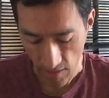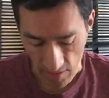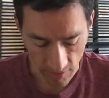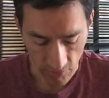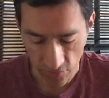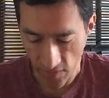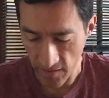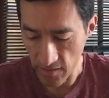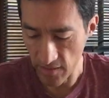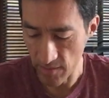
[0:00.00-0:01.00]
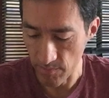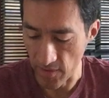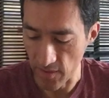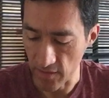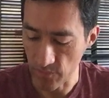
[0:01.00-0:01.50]
and finally
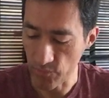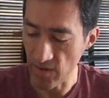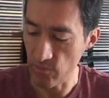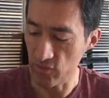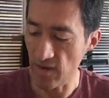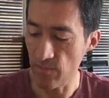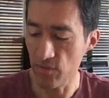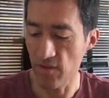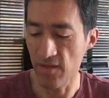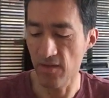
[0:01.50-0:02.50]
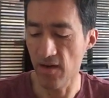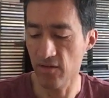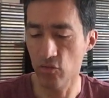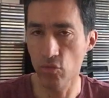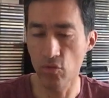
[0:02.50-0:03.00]
my last Primus album and the
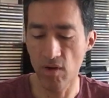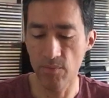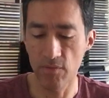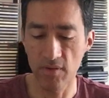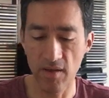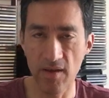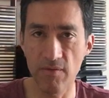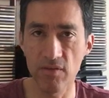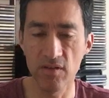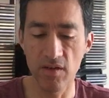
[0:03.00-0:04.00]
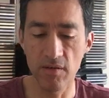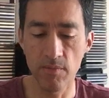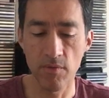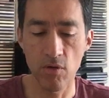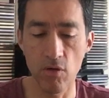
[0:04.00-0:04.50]
last studio album they have done
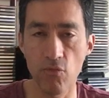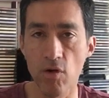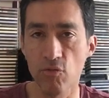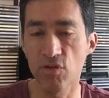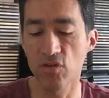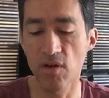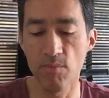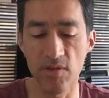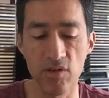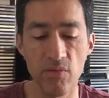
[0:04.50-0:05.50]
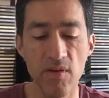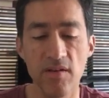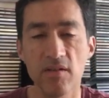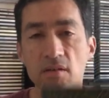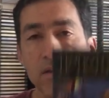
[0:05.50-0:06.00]
of original material
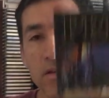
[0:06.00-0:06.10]
is